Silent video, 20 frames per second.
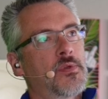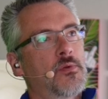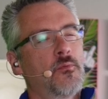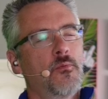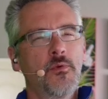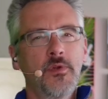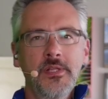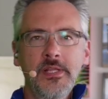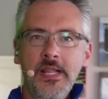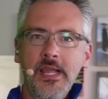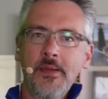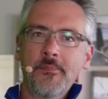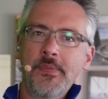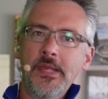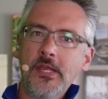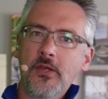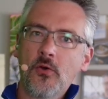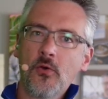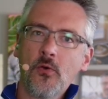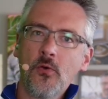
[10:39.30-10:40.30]
Wouldn't that
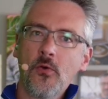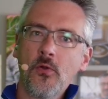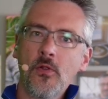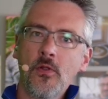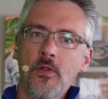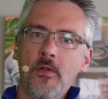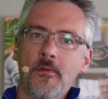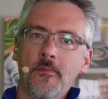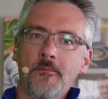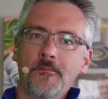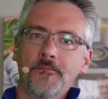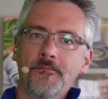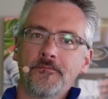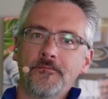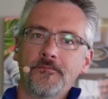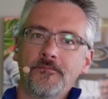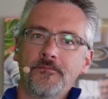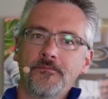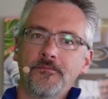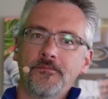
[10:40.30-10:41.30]
be cool?
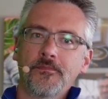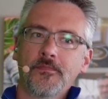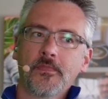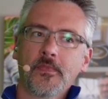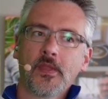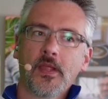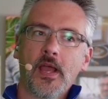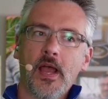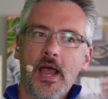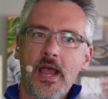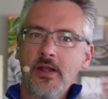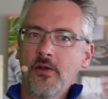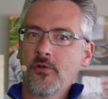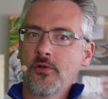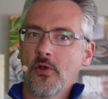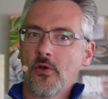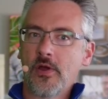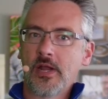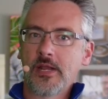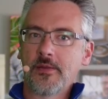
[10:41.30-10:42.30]
I don't
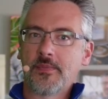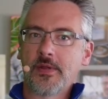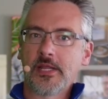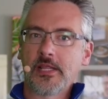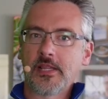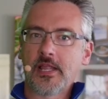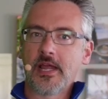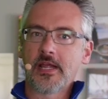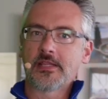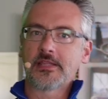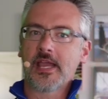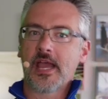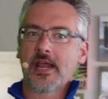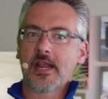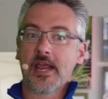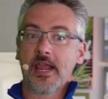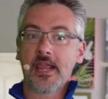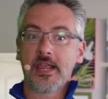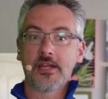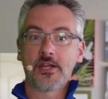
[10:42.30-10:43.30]
know anybody like that,
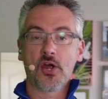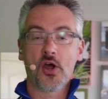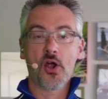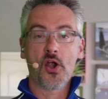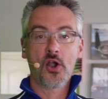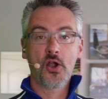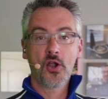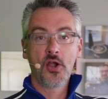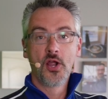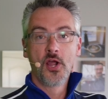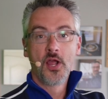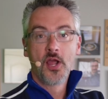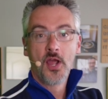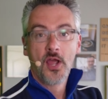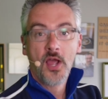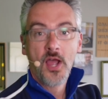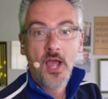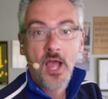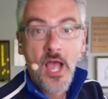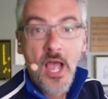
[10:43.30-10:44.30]
Hadar.
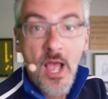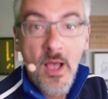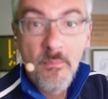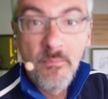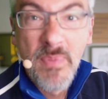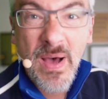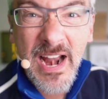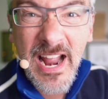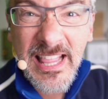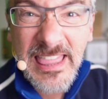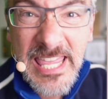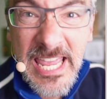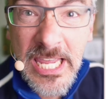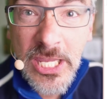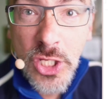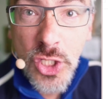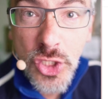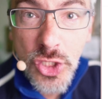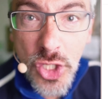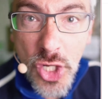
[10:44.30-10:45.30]
But I
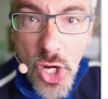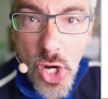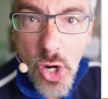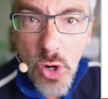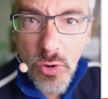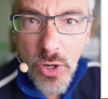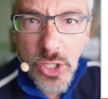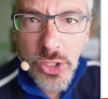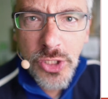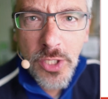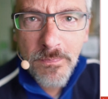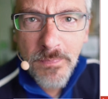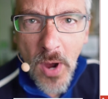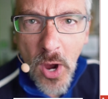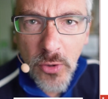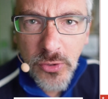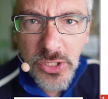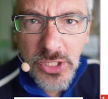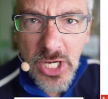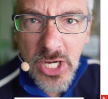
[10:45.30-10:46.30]
think you do because you
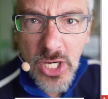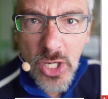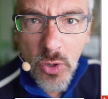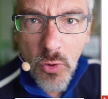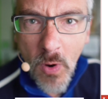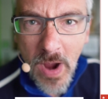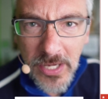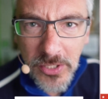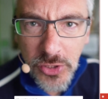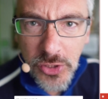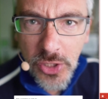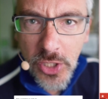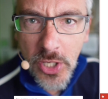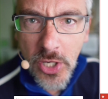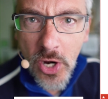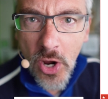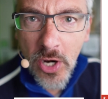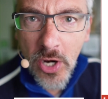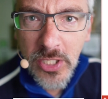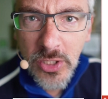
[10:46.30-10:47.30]
posted a
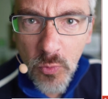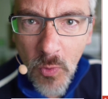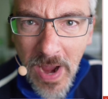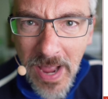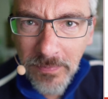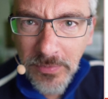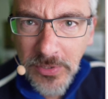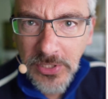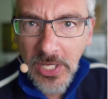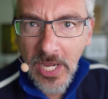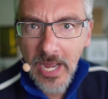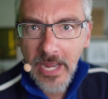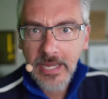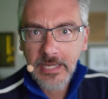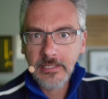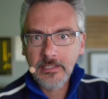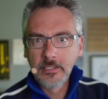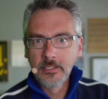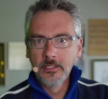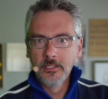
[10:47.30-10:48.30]
question on his
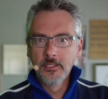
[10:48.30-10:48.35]
website.